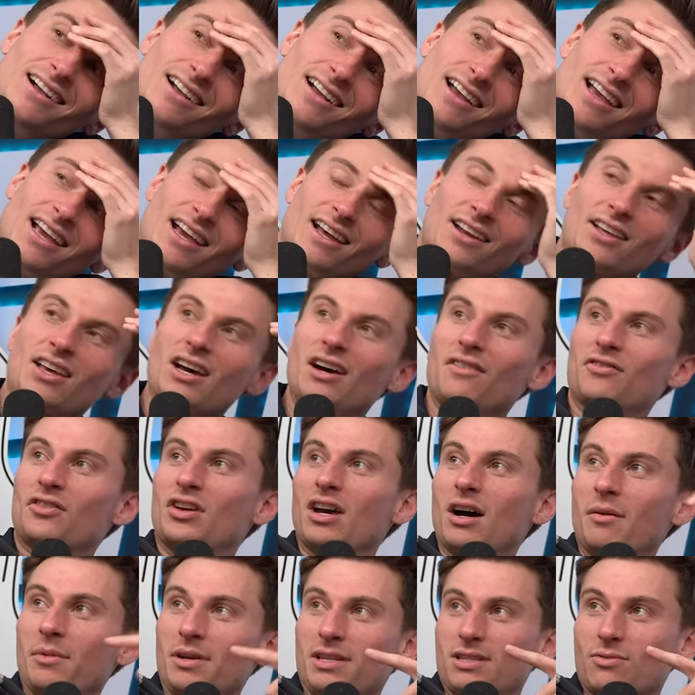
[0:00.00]
Handcuff
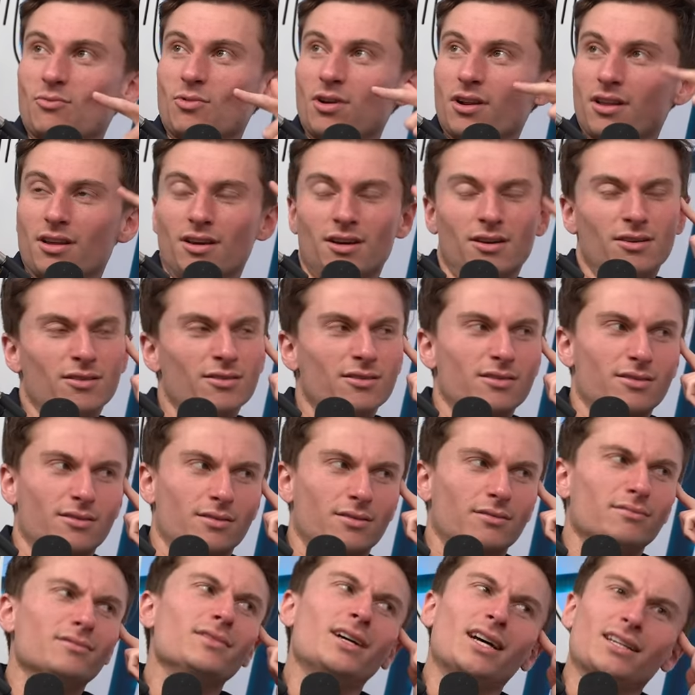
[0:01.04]
gummies and one of those.
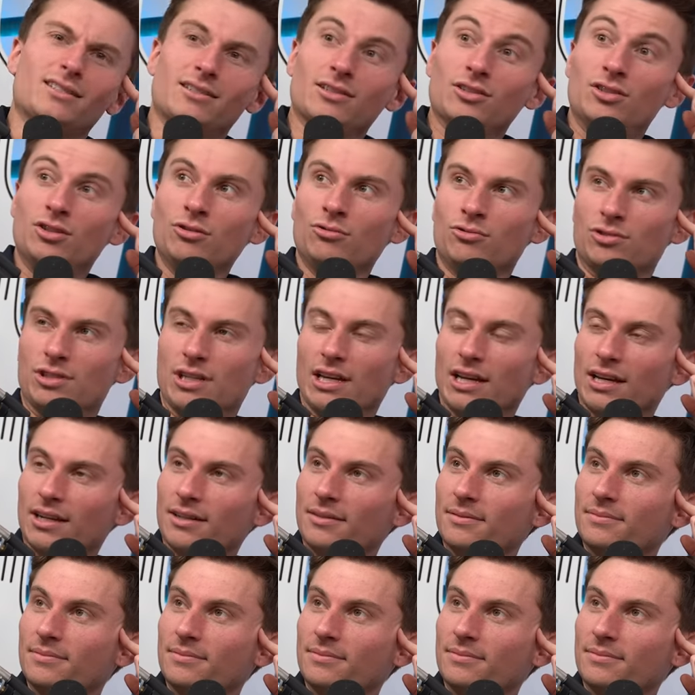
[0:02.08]
That's a Tuesday.